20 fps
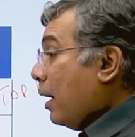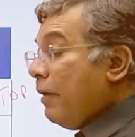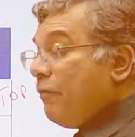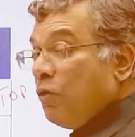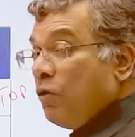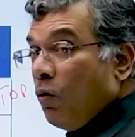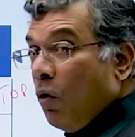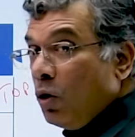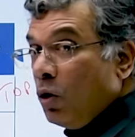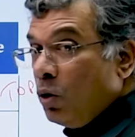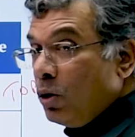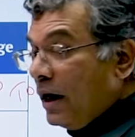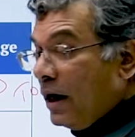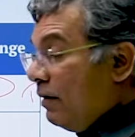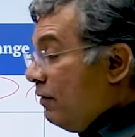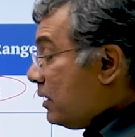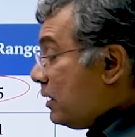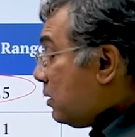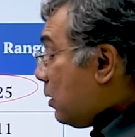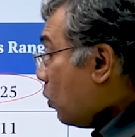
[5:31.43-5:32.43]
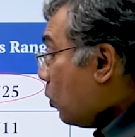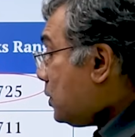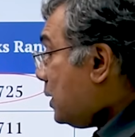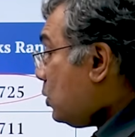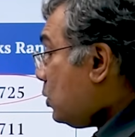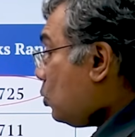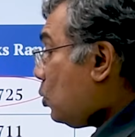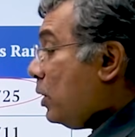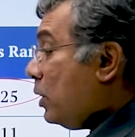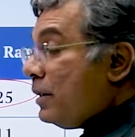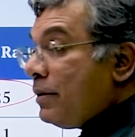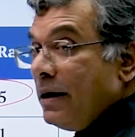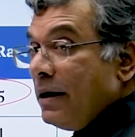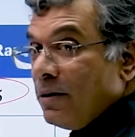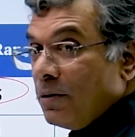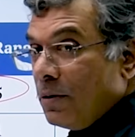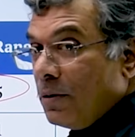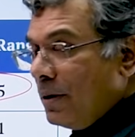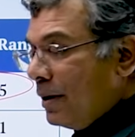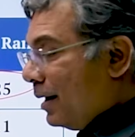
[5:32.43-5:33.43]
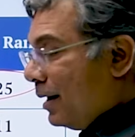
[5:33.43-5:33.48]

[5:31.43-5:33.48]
if you want to deal with 1000 to 3000